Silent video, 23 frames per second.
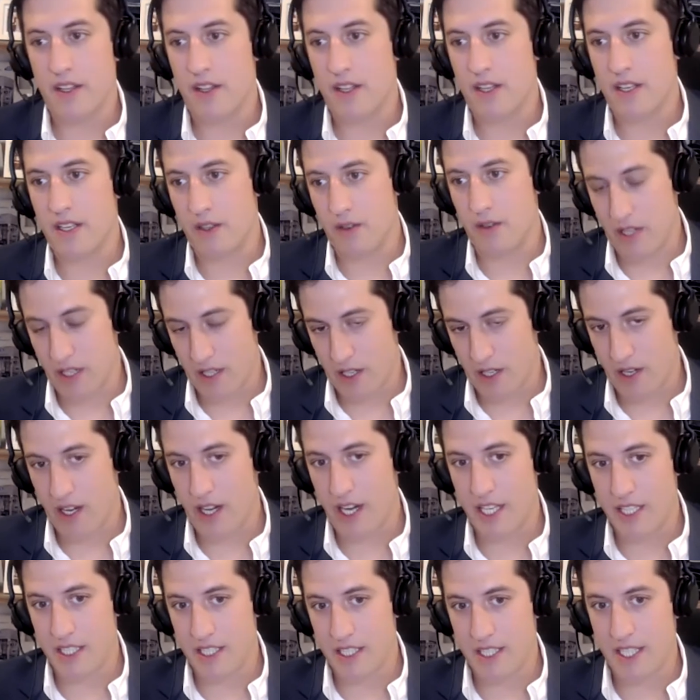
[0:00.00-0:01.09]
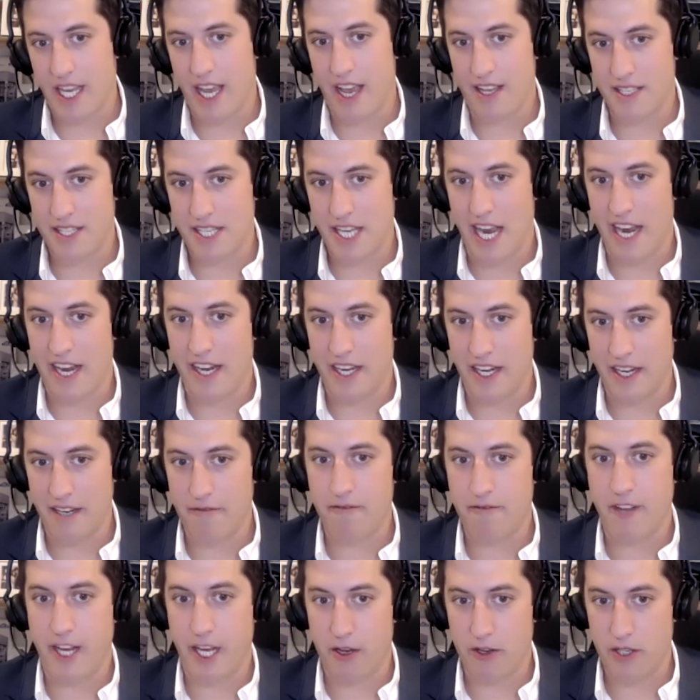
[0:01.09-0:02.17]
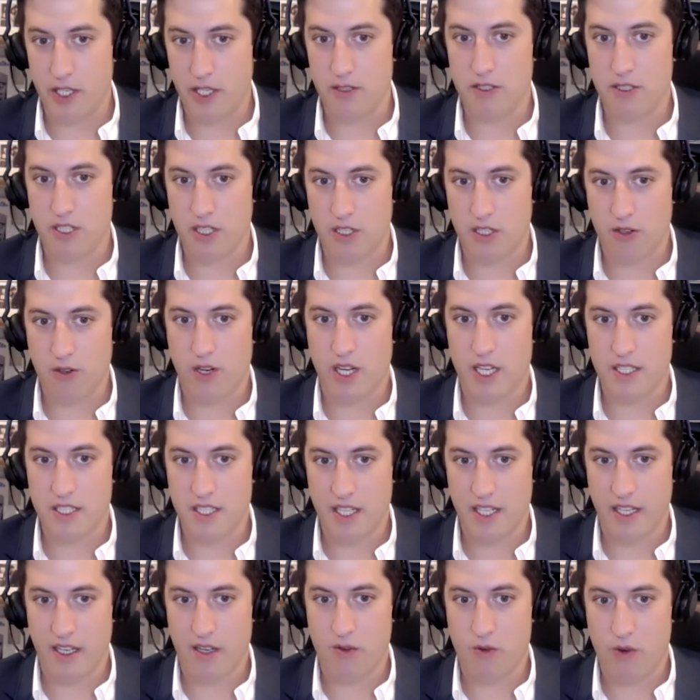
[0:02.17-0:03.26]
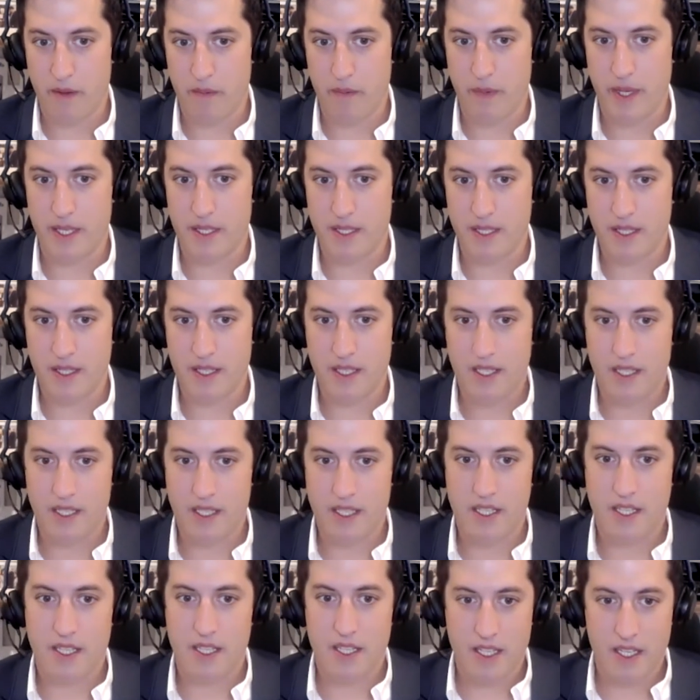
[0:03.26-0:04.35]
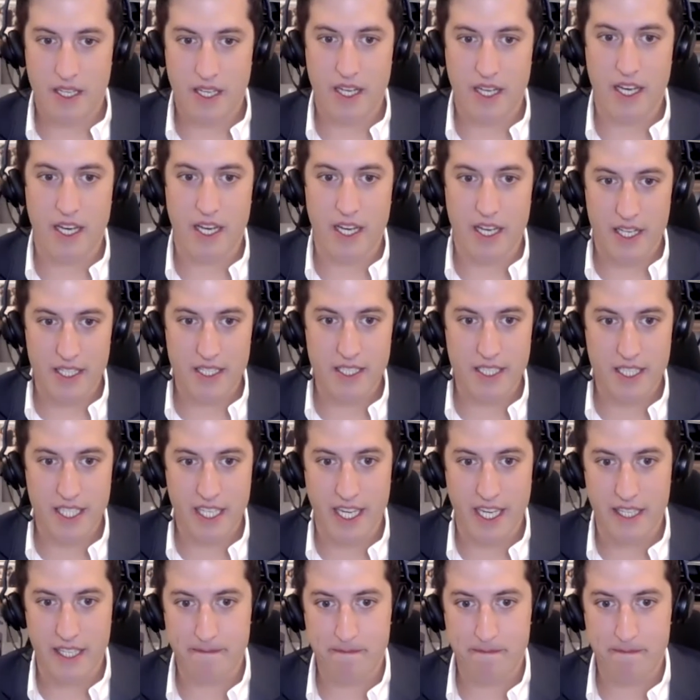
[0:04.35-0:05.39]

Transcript: you can cause cascading failures across the equipment. Yeah.